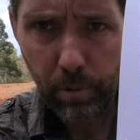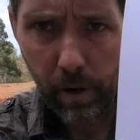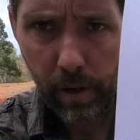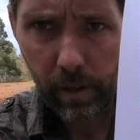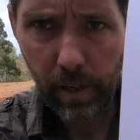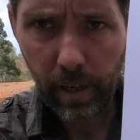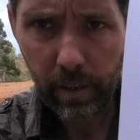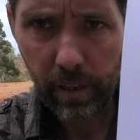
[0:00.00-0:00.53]

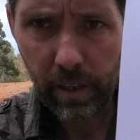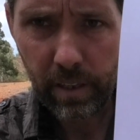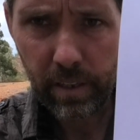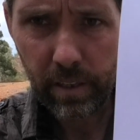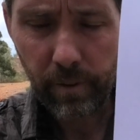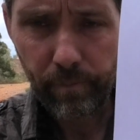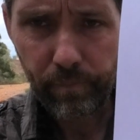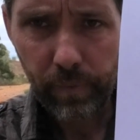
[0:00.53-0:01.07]
bridle like
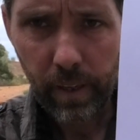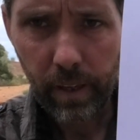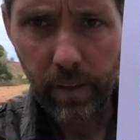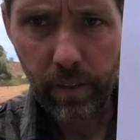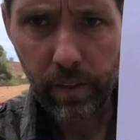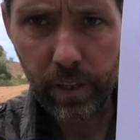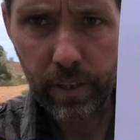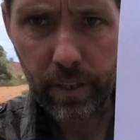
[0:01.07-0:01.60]
this
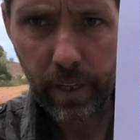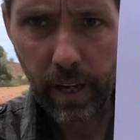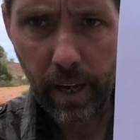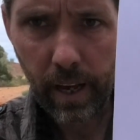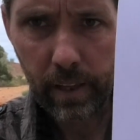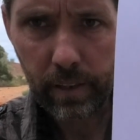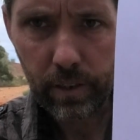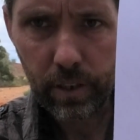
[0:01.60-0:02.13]

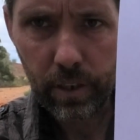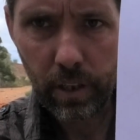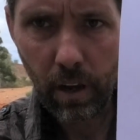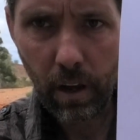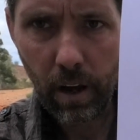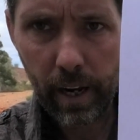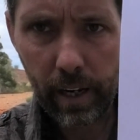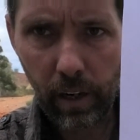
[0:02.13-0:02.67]
can't
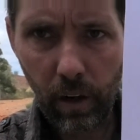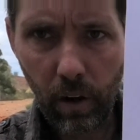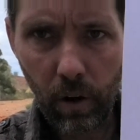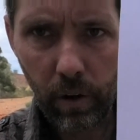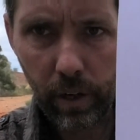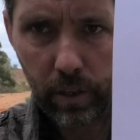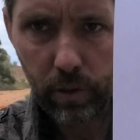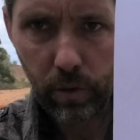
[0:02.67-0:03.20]
slide
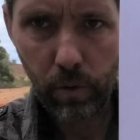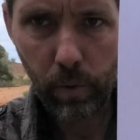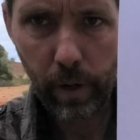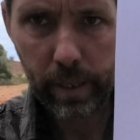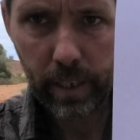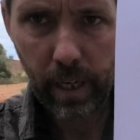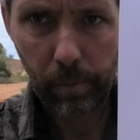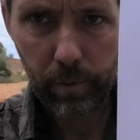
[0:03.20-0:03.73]
along, it
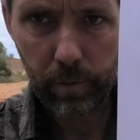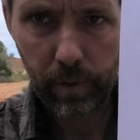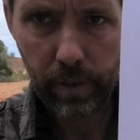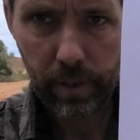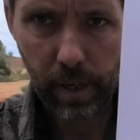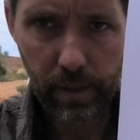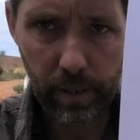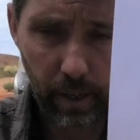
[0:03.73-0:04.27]
always comes from the
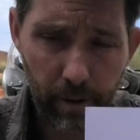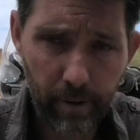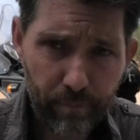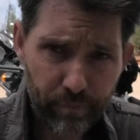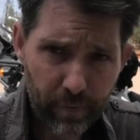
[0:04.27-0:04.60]
centre.